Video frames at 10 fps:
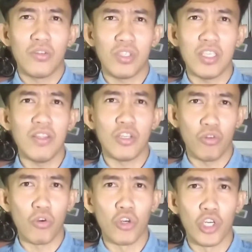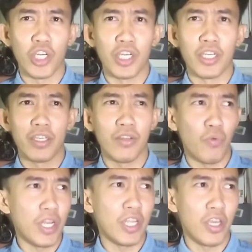see the door, the
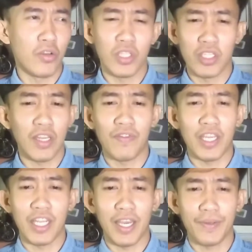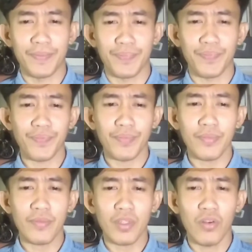windows, and stuff like that.
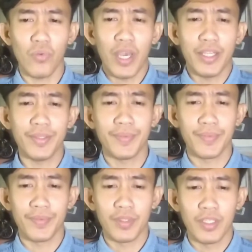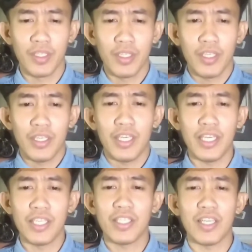Well,
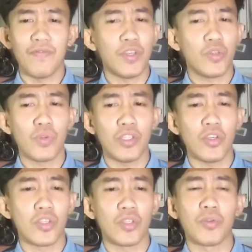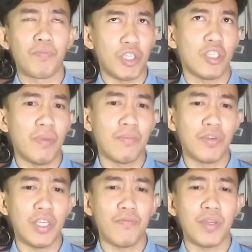it is a visual uses of spatial
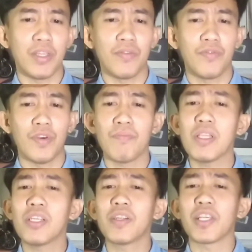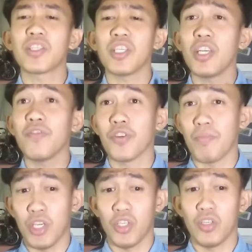memory when familiarizing
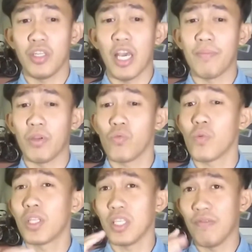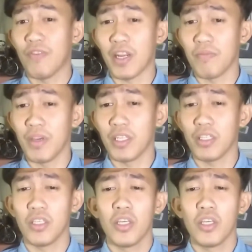information about one's environment